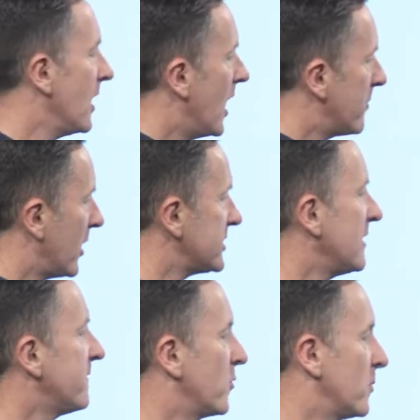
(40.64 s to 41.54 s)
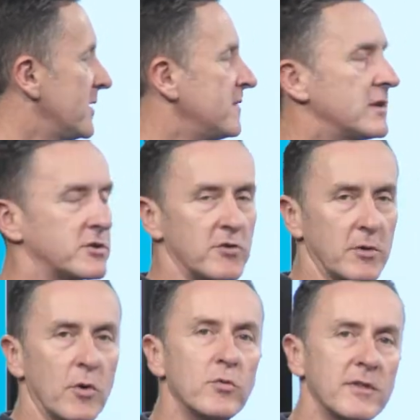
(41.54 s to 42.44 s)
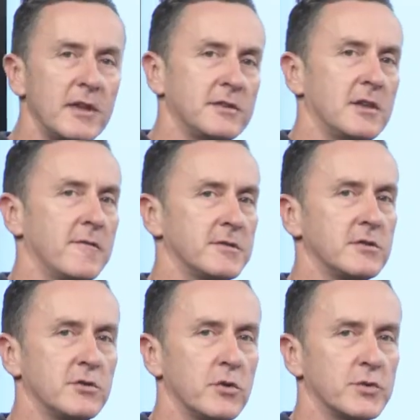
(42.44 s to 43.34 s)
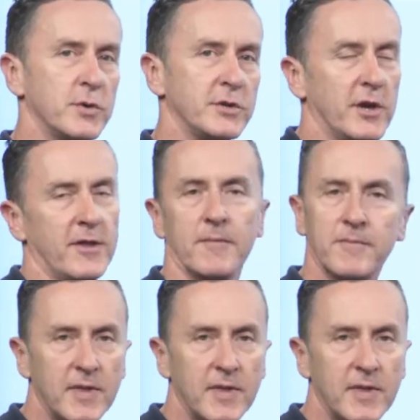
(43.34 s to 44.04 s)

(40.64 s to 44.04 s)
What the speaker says: And by default, within this group, all of these servers can talk to each other.